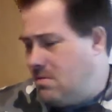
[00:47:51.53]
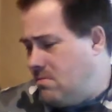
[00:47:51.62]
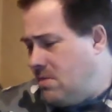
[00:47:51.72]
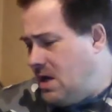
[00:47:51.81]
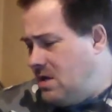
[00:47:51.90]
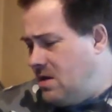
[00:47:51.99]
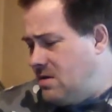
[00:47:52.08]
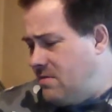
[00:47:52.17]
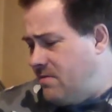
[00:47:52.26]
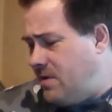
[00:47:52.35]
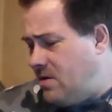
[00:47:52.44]
Mine
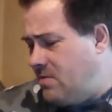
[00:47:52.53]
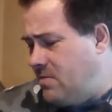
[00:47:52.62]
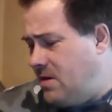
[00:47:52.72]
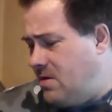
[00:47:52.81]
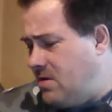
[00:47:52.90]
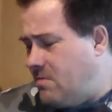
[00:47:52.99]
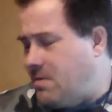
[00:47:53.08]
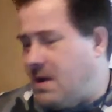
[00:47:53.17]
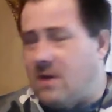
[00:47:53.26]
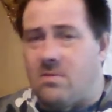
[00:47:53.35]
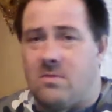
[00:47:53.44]
doesn't follow me into the
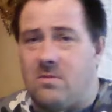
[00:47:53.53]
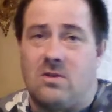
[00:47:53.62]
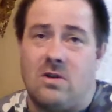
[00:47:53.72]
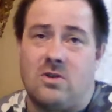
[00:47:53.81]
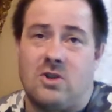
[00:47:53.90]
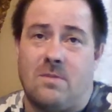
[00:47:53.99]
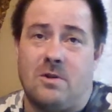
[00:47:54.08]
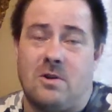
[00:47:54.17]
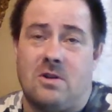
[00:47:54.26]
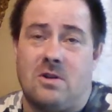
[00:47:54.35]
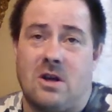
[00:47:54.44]
bathroom to jump
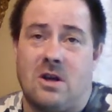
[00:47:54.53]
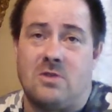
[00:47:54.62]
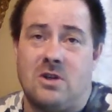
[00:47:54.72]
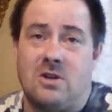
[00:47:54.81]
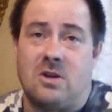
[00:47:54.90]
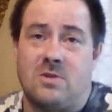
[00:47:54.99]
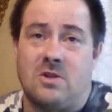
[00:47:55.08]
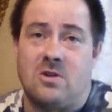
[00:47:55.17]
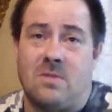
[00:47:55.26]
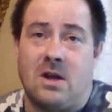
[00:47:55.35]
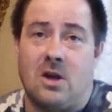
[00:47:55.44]
into the tub. She jumps
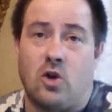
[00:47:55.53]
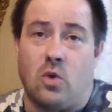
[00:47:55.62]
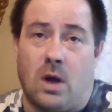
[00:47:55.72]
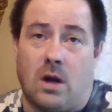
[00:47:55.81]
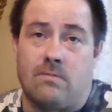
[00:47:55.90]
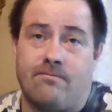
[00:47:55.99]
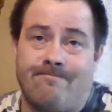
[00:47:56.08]
into my underwear.